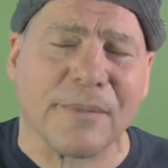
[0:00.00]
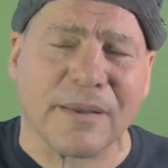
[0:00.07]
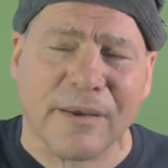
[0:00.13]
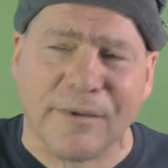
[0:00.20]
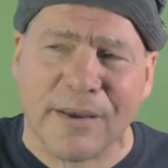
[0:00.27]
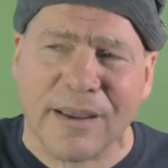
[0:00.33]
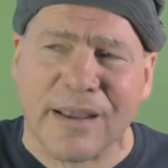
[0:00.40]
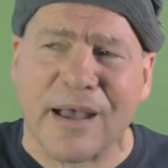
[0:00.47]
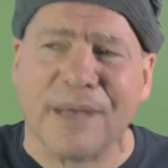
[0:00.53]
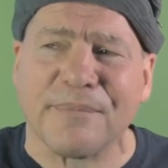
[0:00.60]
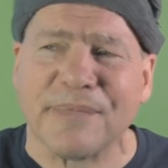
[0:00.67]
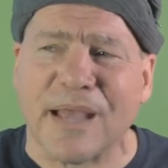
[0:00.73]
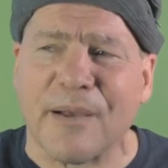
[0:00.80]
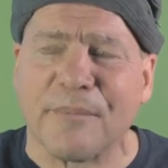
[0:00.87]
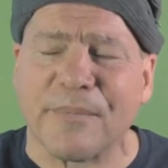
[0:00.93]
I'm like, "All right,
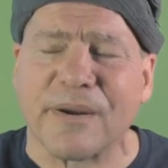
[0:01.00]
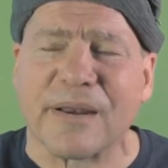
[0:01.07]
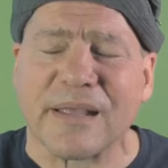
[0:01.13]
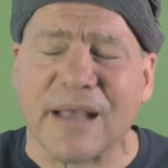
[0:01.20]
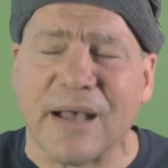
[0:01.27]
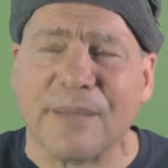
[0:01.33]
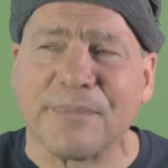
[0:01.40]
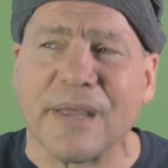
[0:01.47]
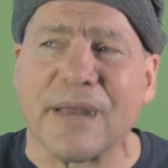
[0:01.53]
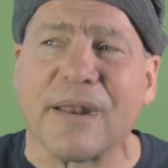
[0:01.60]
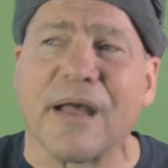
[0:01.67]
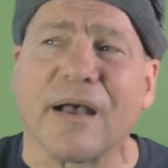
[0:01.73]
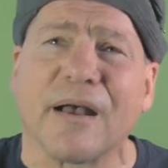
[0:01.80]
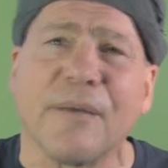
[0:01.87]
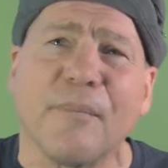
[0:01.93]
calm down, buddy, calm
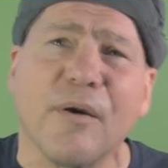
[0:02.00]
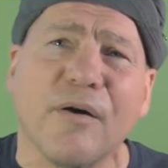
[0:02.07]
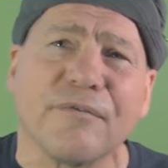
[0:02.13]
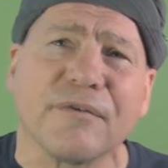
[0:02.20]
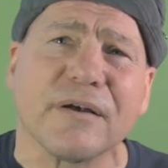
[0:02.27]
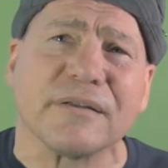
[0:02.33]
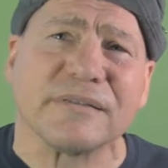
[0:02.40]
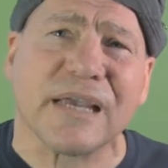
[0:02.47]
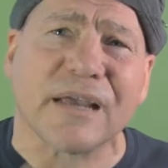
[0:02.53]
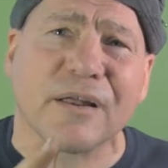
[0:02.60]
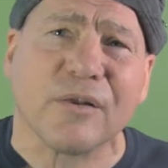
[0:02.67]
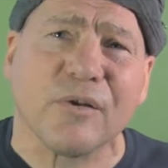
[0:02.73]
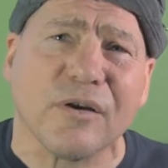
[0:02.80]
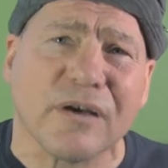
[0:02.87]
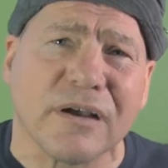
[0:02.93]
down. I'll come over, I'll
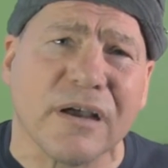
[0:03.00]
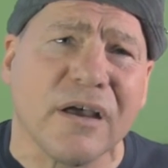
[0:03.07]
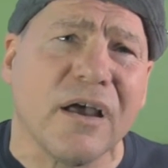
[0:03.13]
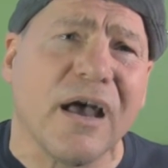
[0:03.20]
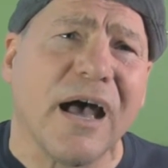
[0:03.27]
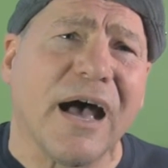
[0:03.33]
take a look.